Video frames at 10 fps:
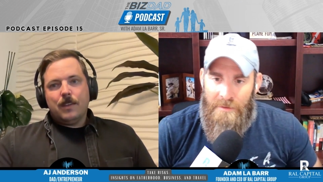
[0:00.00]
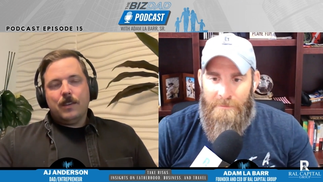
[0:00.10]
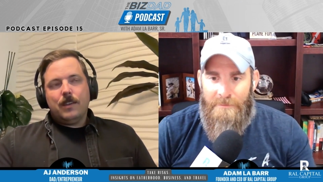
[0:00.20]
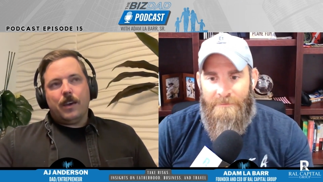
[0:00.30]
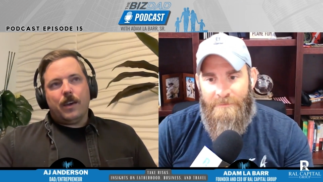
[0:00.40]

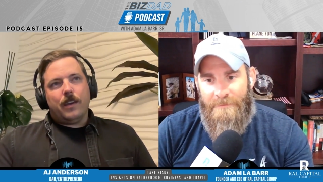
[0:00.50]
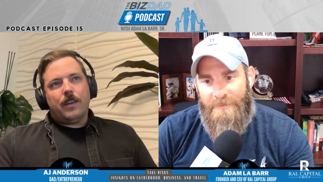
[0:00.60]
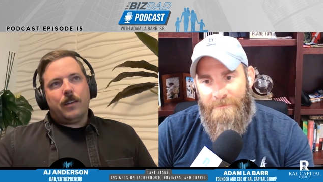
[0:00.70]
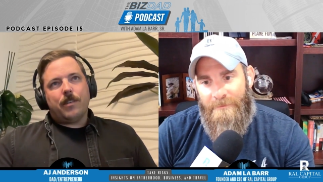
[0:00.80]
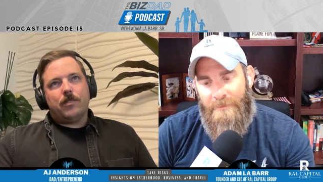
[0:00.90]
Speaker 1: yeah.
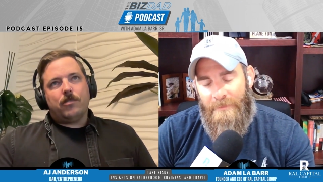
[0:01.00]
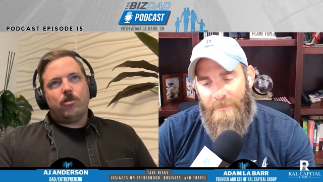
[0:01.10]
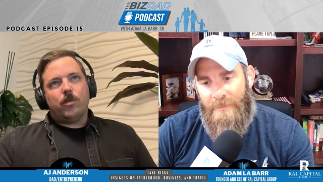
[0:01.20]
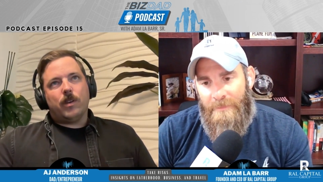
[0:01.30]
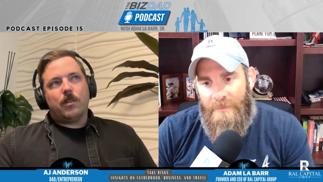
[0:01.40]
And I think
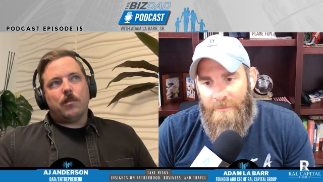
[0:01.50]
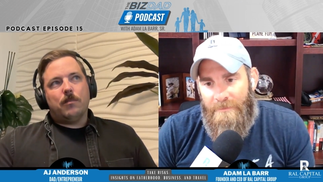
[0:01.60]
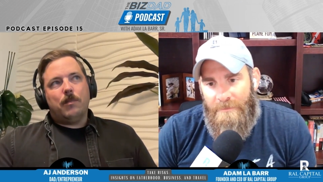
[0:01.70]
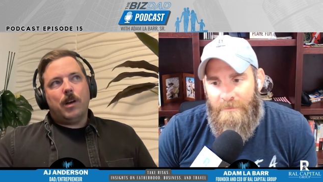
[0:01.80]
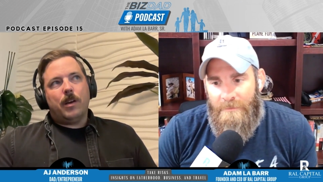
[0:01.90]
too, like
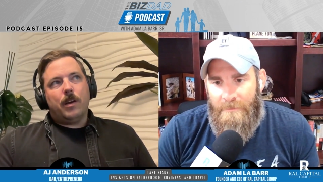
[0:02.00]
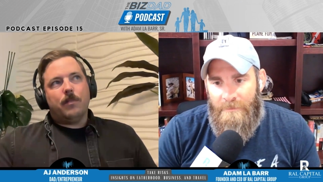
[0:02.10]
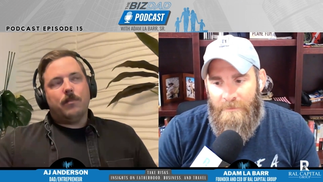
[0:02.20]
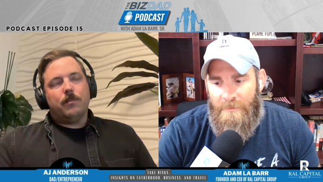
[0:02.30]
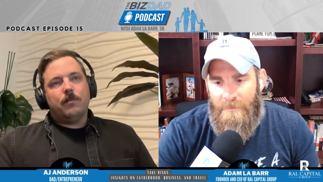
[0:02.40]

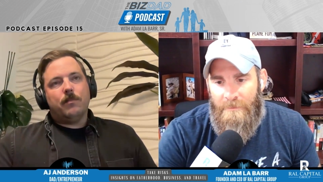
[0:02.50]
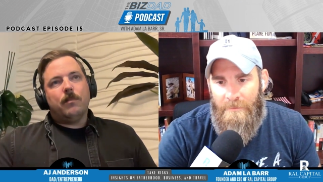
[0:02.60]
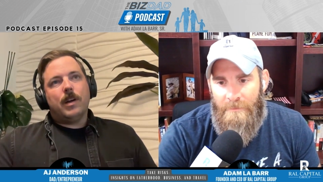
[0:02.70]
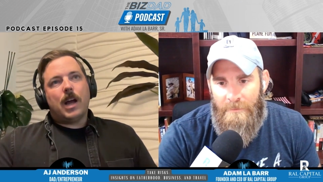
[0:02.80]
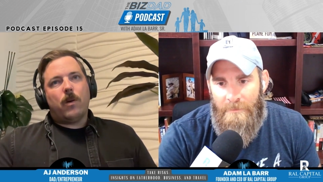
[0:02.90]
my,
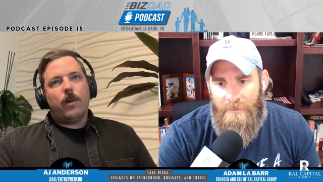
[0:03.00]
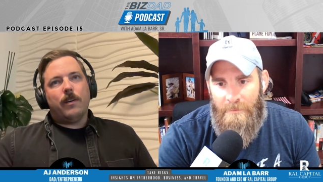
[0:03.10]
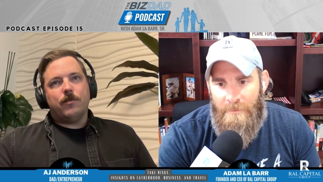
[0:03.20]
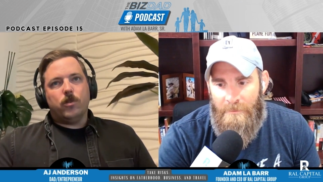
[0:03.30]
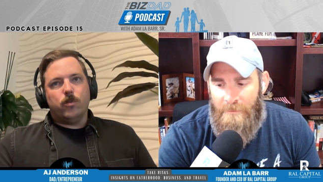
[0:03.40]
how
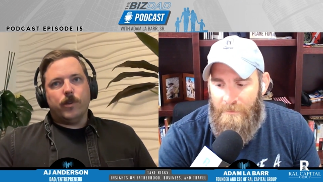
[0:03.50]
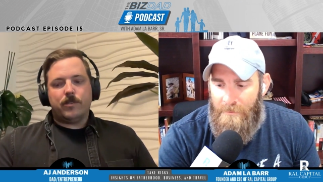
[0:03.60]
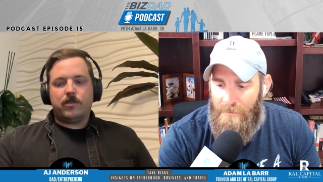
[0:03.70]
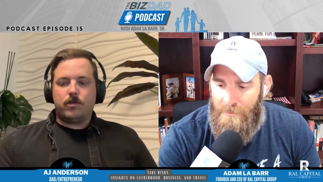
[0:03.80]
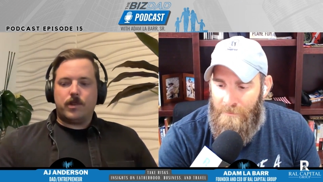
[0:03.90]
I view
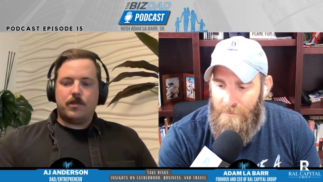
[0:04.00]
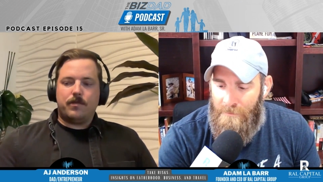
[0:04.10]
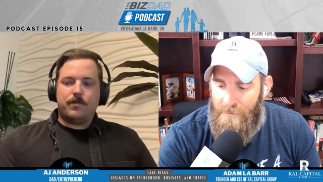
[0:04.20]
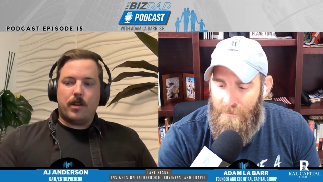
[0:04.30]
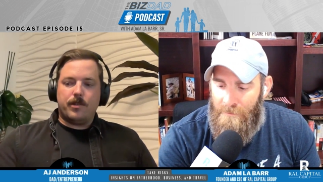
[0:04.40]
risks with
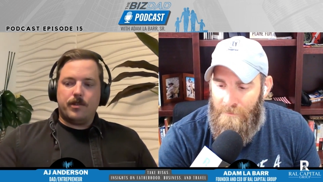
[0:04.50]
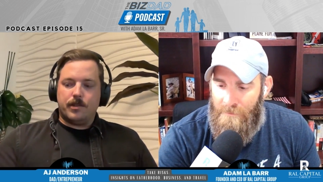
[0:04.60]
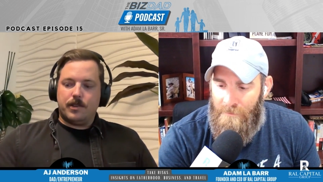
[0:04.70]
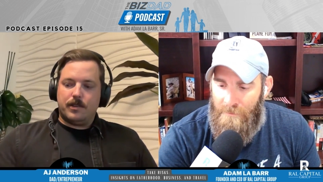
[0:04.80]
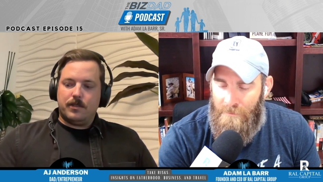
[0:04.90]

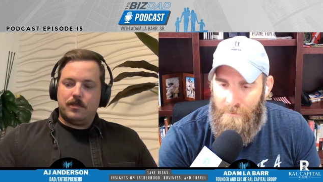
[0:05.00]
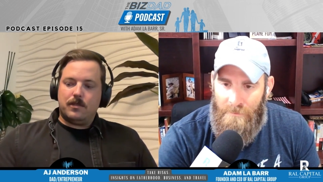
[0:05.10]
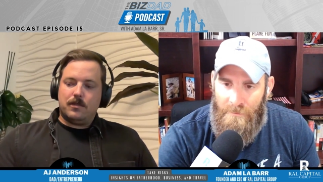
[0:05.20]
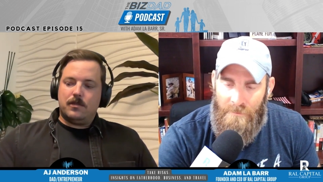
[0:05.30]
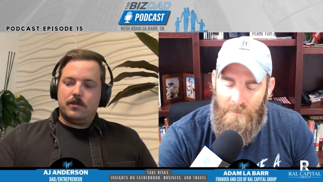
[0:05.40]
fatherhood
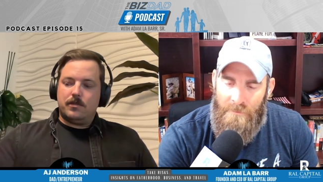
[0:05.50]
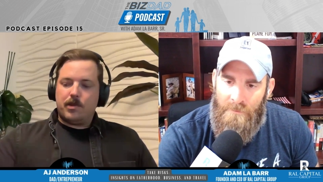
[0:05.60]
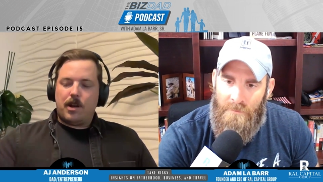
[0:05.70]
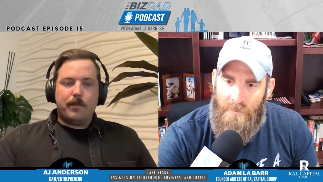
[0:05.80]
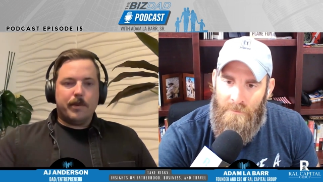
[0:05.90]
is
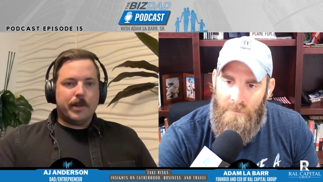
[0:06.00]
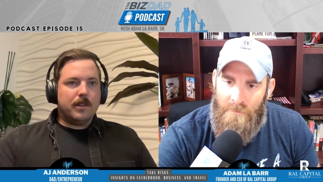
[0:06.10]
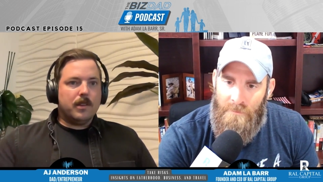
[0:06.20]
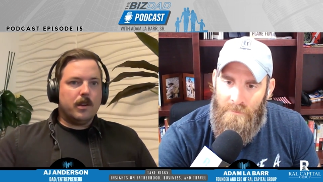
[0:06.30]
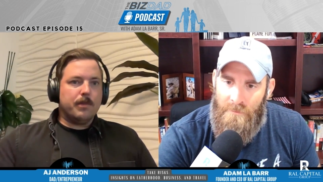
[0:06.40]
probably
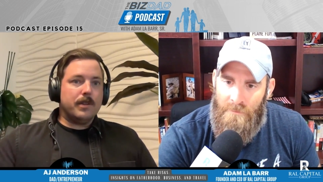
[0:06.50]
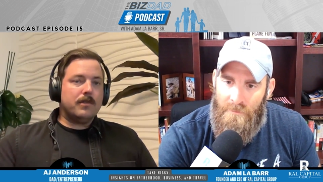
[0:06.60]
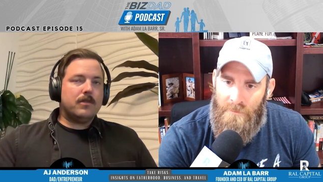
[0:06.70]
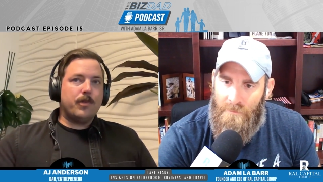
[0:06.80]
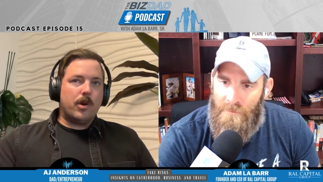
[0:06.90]
a little
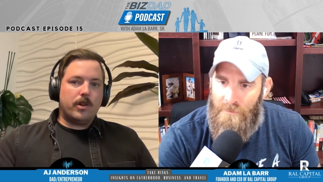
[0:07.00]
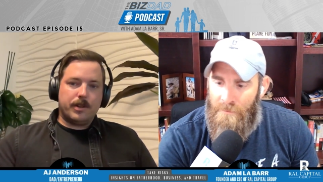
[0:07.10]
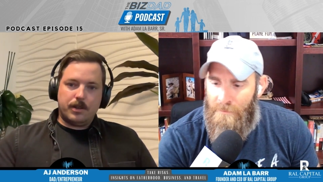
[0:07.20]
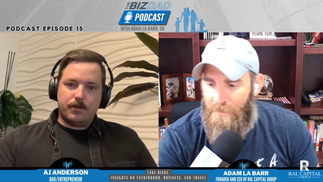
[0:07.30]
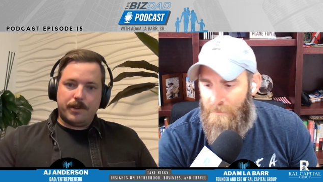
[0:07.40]
bit
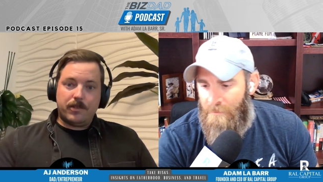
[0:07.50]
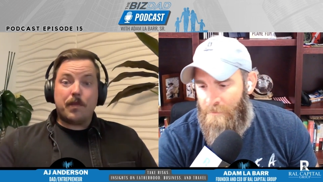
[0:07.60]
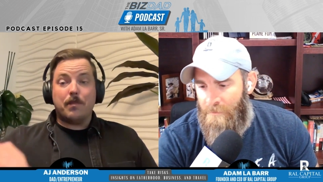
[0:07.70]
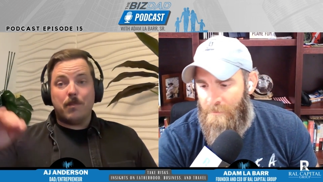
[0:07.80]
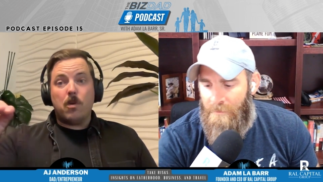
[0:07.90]
smaller risk,
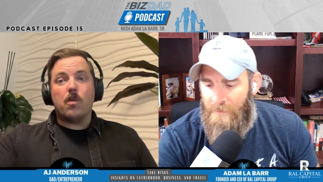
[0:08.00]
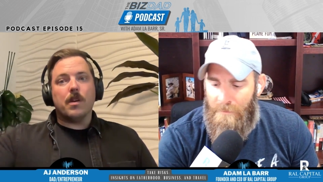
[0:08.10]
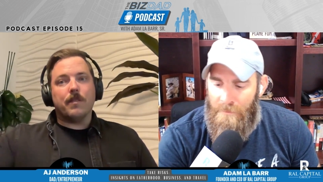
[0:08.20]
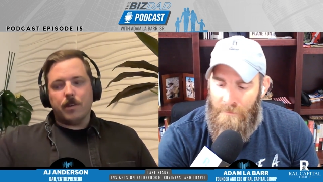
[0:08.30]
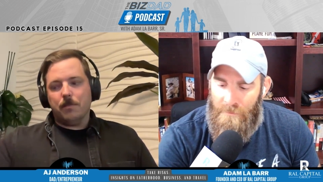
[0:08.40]
but more
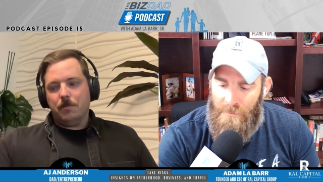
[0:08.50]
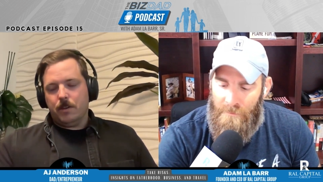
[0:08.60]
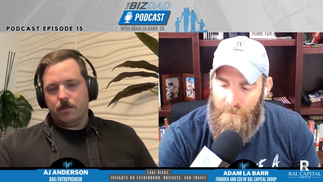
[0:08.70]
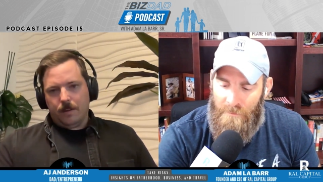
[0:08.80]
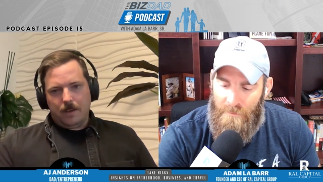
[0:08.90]
of them, you
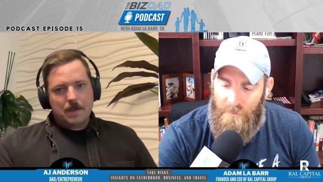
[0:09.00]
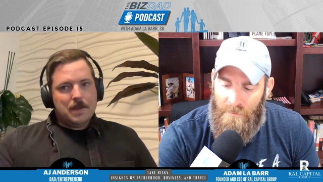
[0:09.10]
know, like